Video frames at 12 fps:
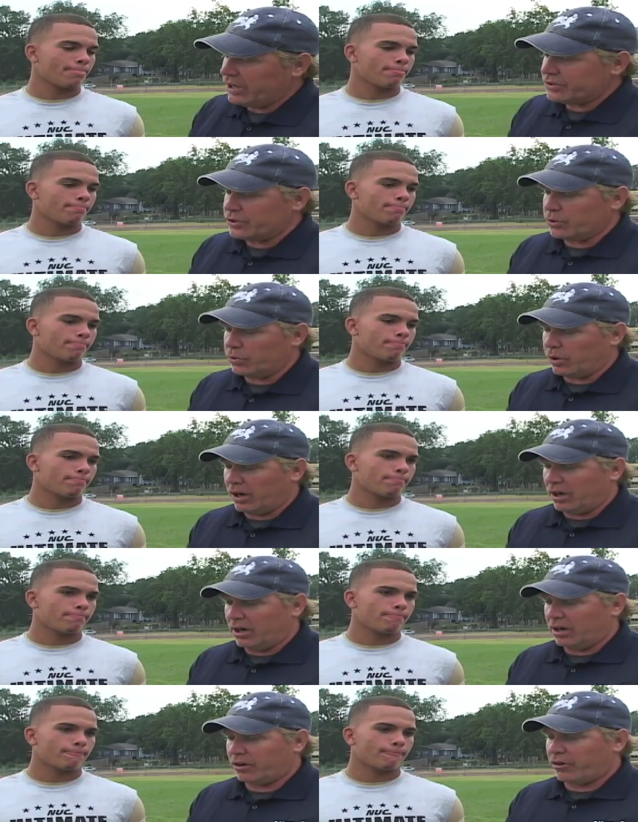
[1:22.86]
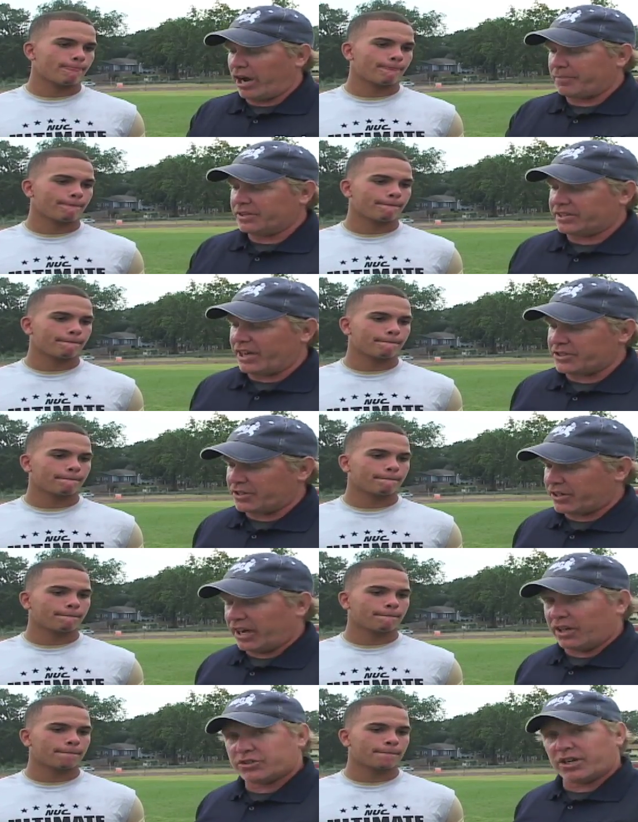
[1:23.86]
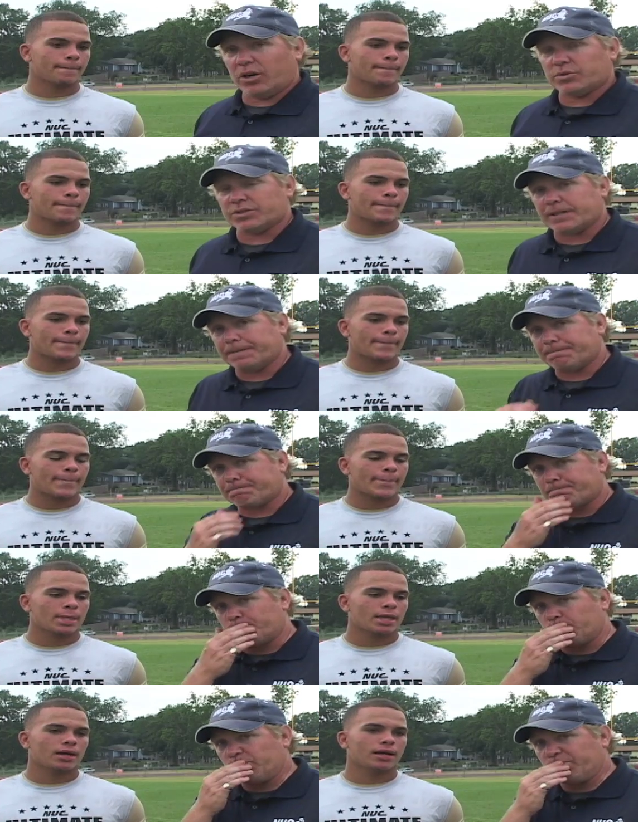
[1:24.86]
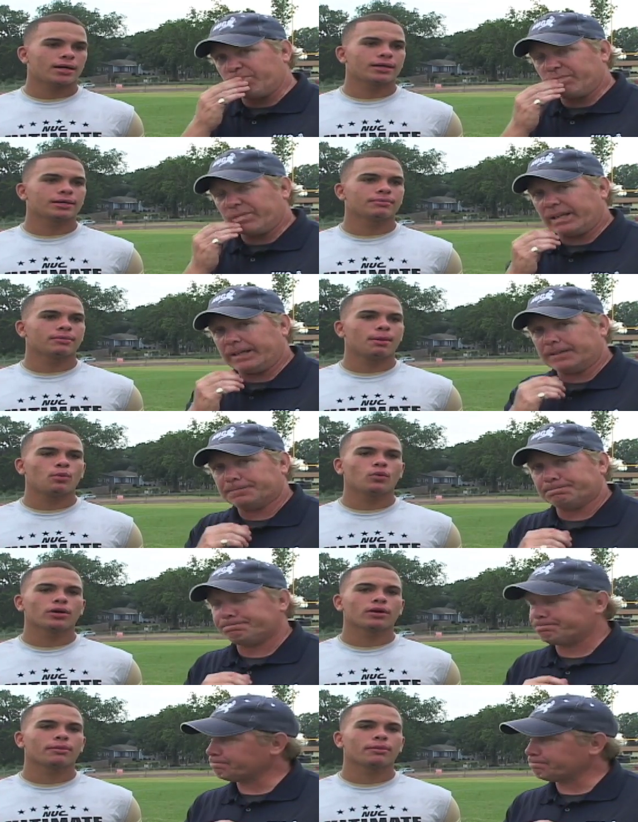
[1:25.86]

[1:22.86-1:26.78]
Speaker 1: to uh, grab the attention of college coaches?
Speaker 2: Um, I'm gonna work